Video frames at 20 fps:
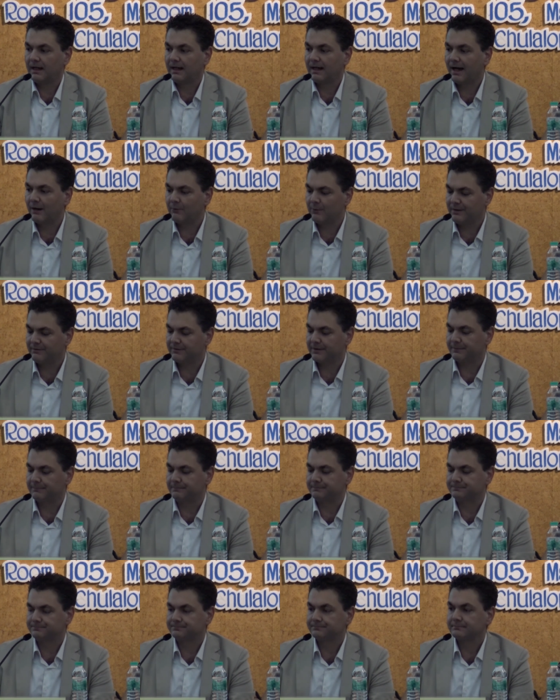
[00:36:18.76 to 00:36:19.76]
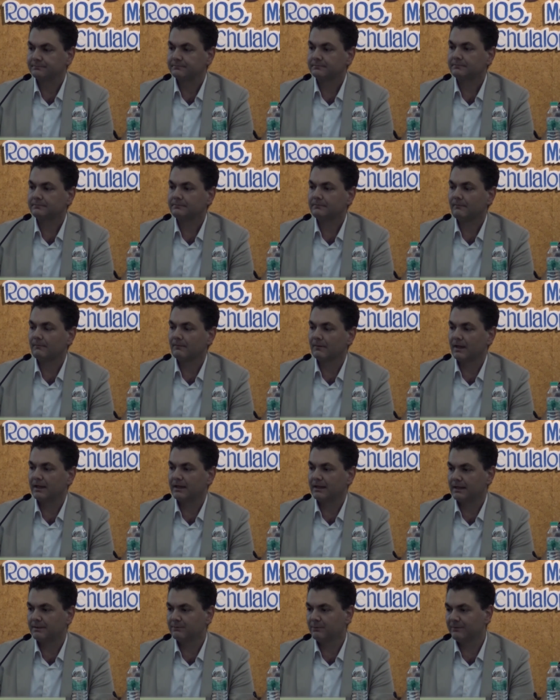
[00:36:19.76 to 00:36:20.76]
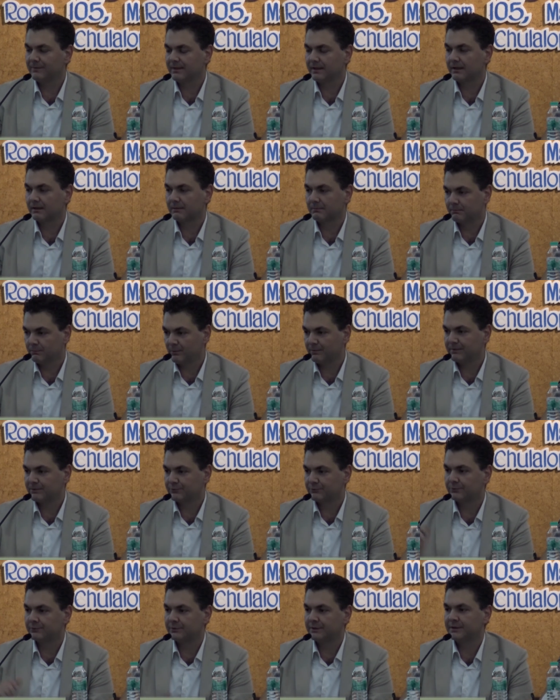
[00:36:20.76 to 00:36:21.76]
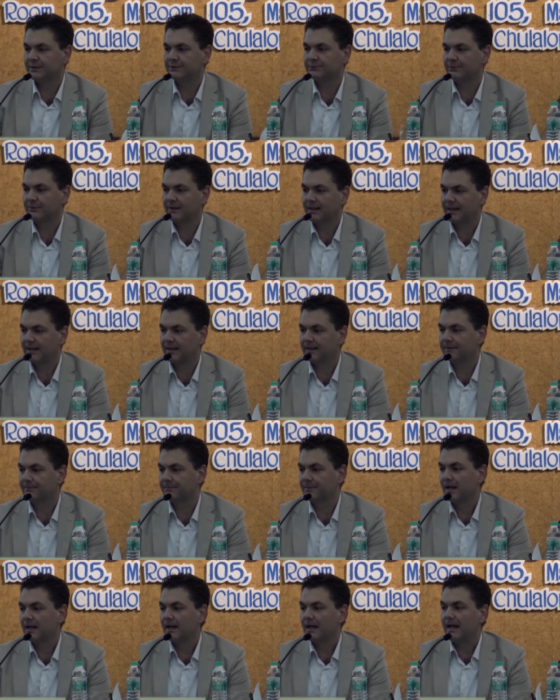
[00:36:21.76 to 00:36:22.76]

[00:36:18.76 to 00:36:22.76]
However, and moving into Rakhine,